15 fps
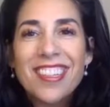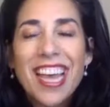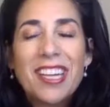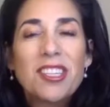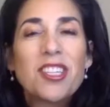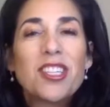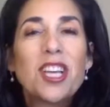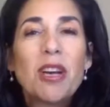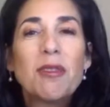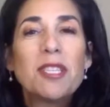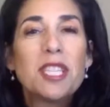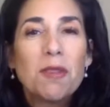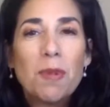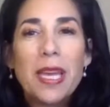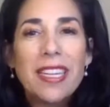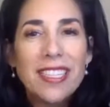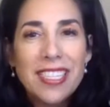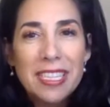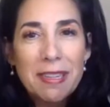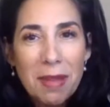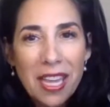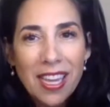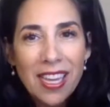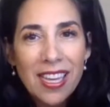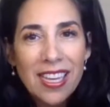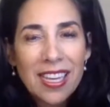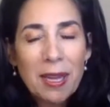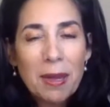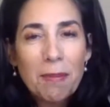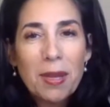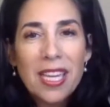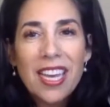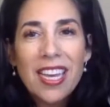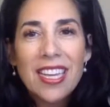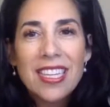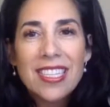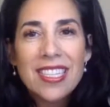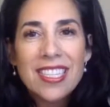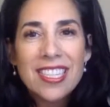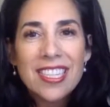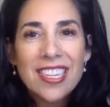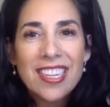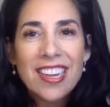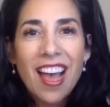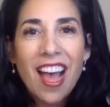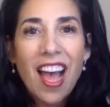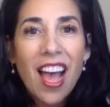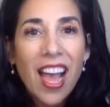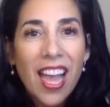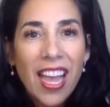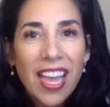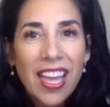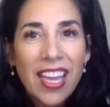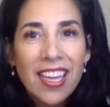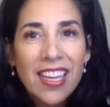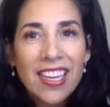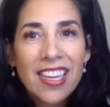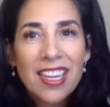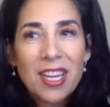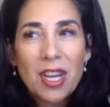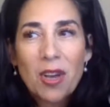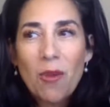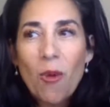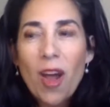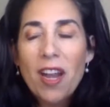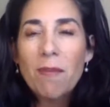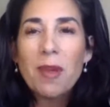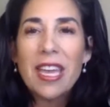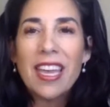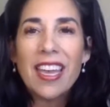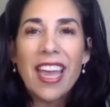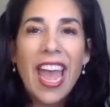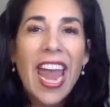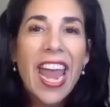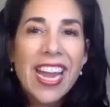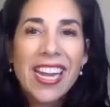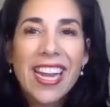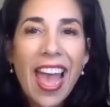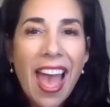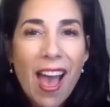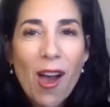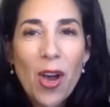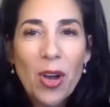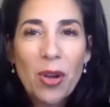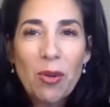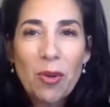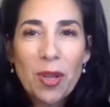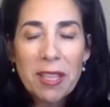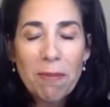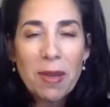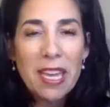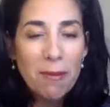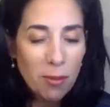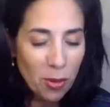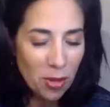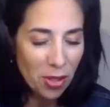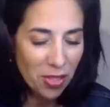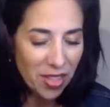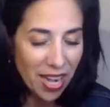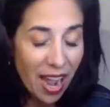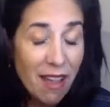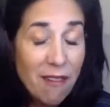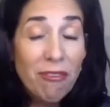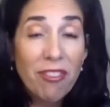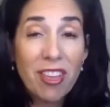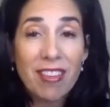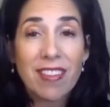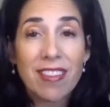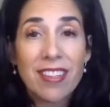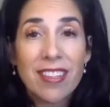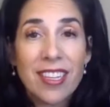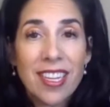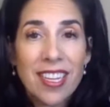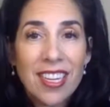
so speaks to me, because I want to be hanging out with the people that I feel